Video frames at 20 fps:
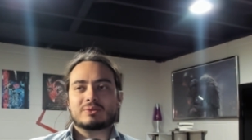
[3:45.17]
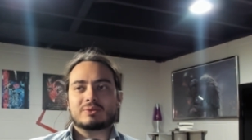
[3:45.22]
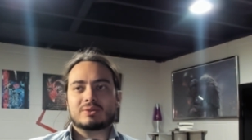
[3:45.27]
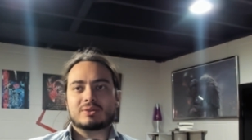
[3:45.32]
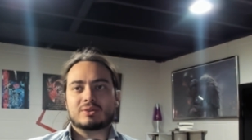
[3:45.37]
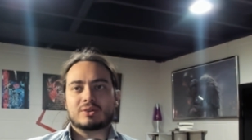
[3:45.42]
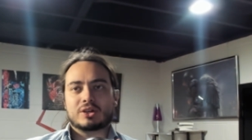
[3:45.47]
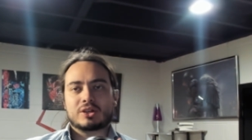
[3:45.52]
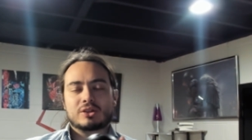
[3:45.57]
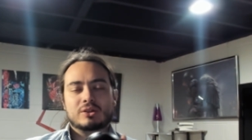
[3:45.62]

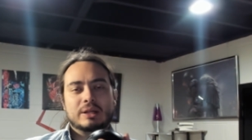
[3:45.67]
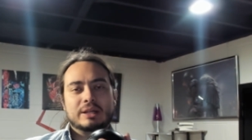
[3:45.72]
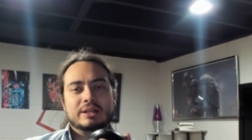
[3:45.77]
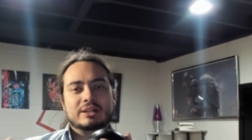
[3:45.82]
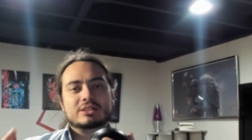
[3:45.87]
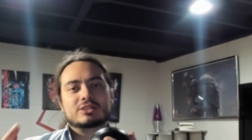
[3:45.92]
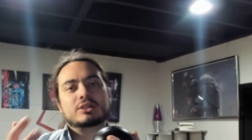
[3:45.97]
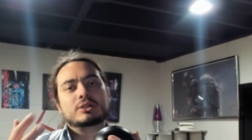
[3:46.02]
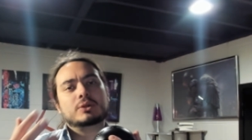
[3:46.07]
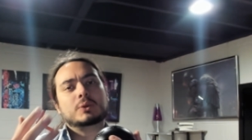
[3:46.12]
like
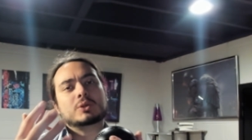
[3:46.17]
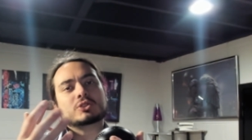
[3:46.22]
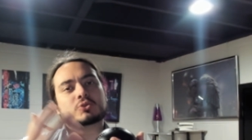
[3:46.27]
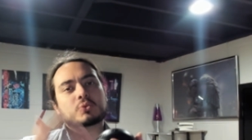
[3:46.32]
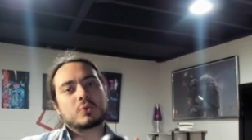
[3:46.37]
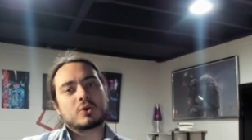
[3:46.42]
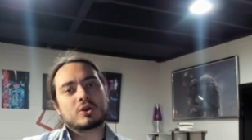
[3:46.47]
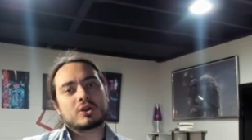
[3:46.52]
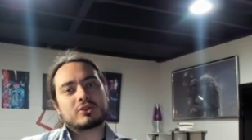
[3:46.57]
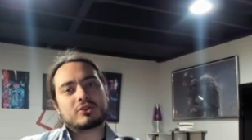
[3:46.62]
it was
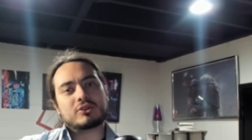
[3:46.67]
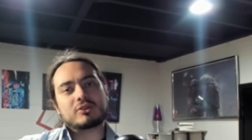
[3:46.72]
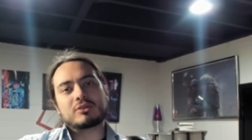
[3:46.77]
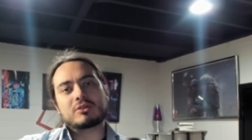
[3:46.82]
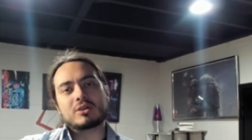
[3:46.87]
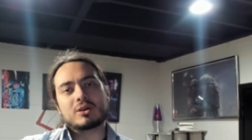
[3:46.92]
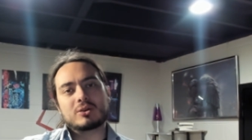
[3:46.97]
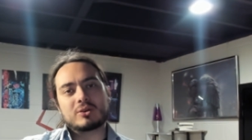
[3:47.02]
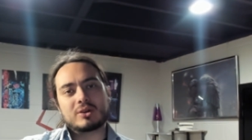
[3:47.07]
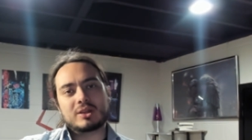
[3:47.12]
worth
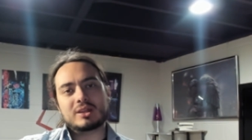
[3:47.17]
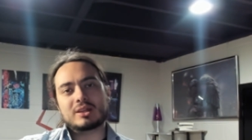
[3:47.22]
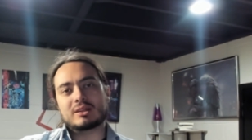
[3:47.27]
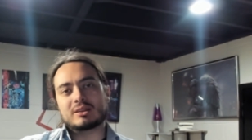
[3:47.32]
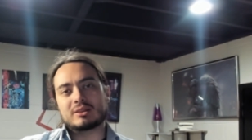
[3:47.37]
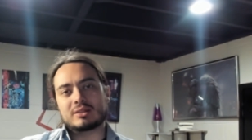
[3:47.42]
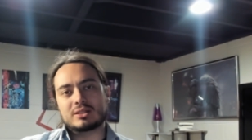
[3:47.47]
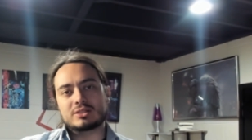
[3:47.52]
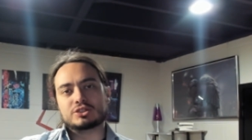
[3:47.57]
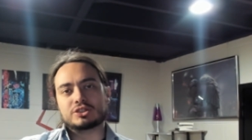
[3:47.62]
noting in
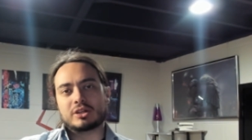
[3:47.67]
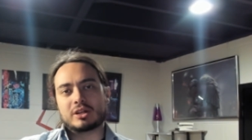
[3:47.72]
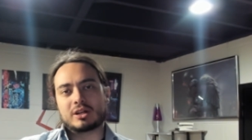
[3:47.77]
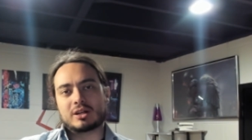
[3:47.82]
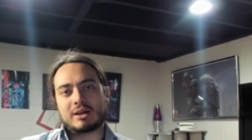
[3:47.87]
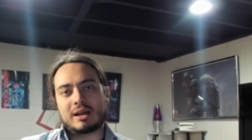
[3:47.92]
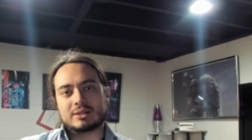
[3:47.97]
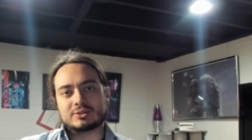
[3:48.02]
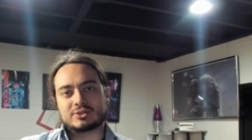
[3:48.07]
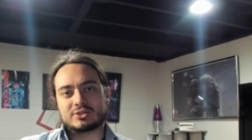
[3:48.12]
Legionnaire
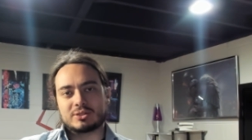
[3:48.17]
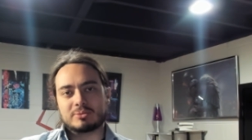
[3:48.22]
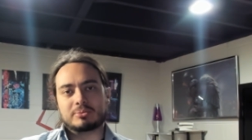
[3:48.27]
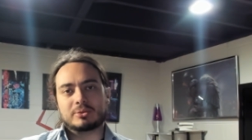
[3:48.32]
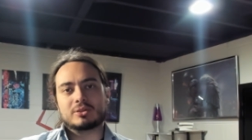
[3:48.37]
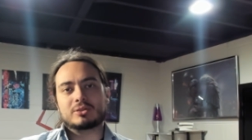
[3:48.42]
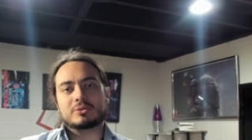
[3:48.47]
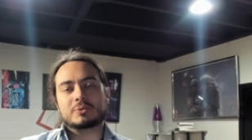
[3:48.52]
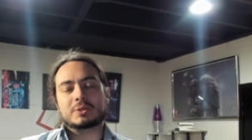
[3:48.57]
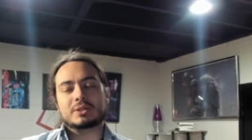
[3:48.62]
how simple
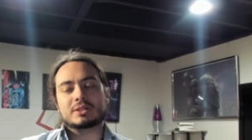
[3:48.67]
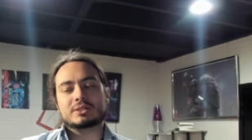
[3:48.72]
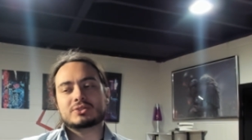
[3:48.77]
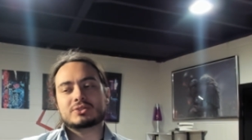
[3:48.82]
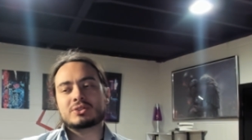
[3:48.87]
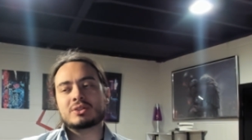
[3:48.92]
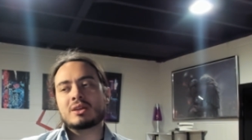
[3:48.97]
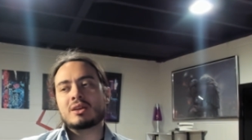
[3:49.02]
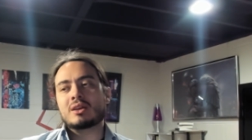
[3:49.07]
it was,